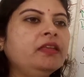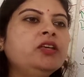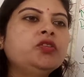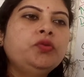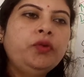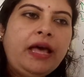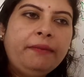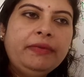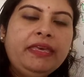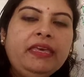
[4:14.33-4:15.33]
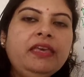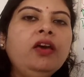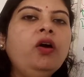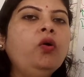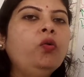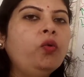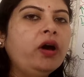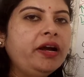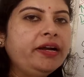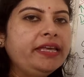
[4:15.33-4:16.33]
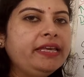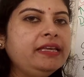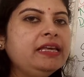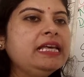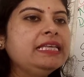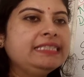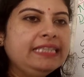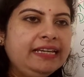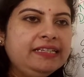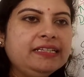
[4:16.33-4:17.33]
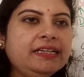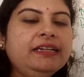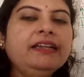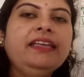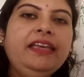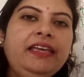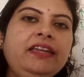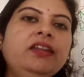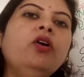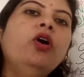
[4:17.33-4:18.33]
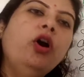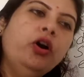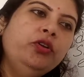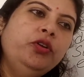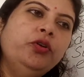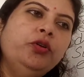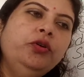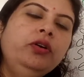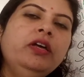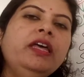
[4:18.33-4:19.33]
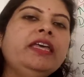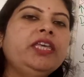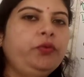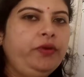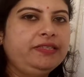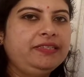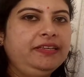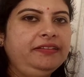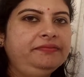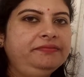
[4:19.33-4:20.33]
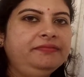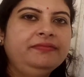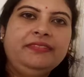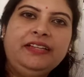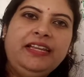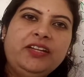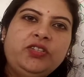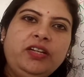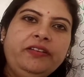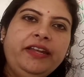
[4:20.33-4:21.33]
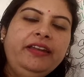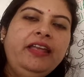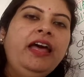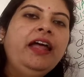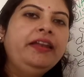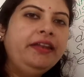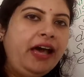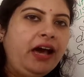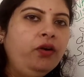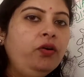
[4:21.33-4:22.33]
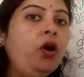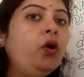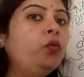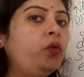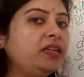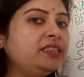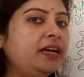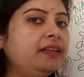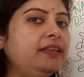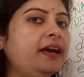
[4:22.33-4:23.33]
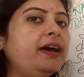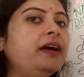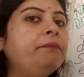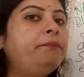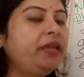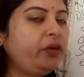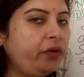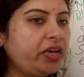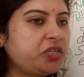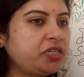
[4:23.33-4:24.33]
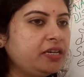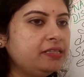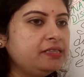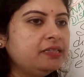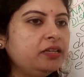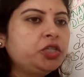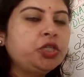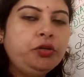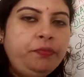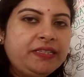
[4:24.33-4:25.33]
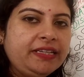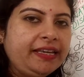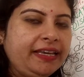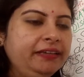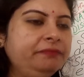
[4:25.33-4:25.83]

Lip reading: Tsunami Warning Center in Honolulu, USA. Clear, children? Now, what are the precautions should be taken?